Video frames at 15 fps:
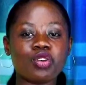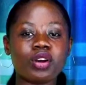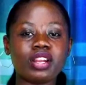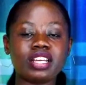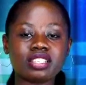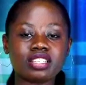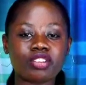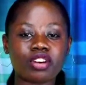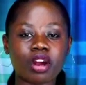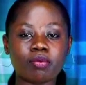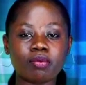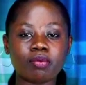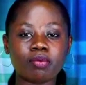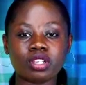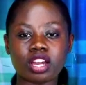Instagram,
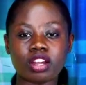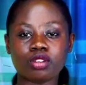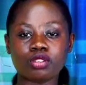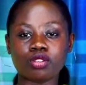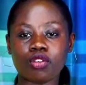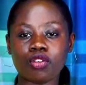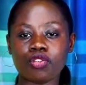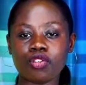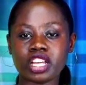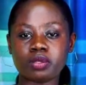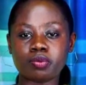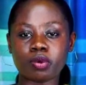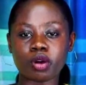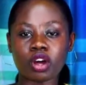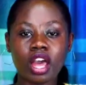Twitter, and also on
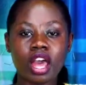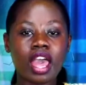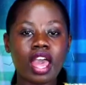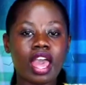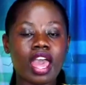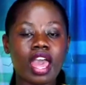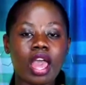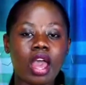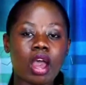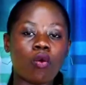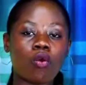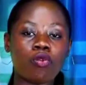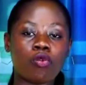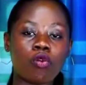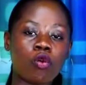Facebook.
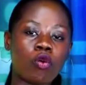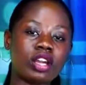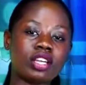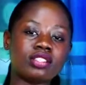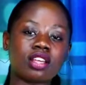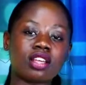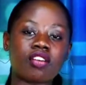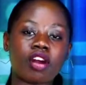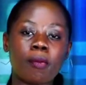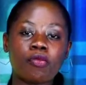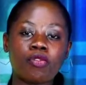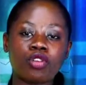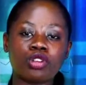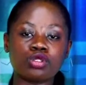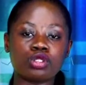Instagram
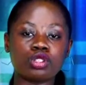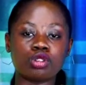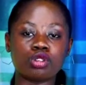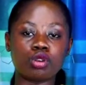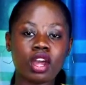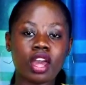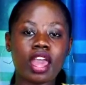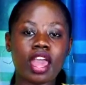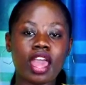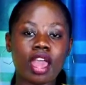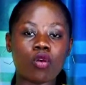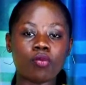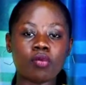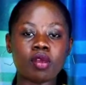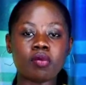photos, no,
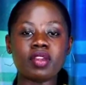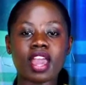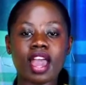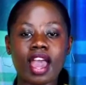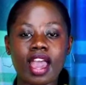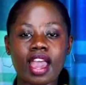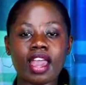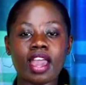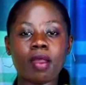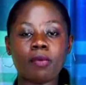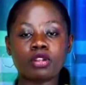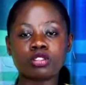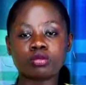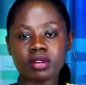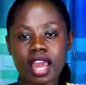and who be
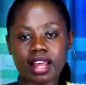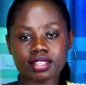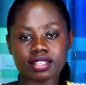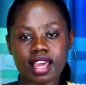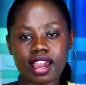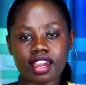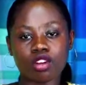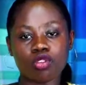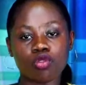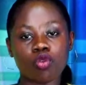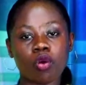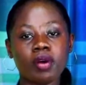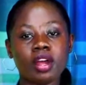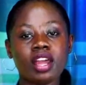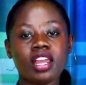but not tagging
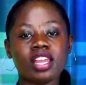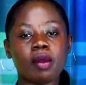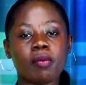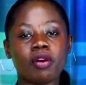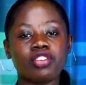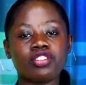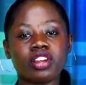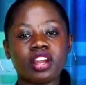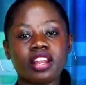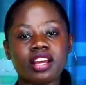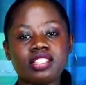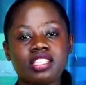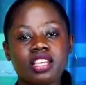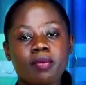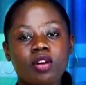room. You will share and
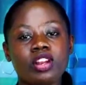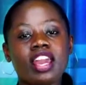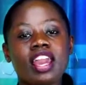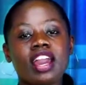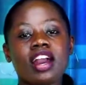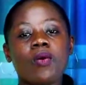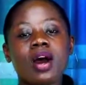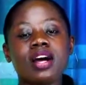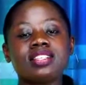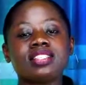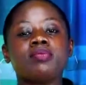say, well, there can was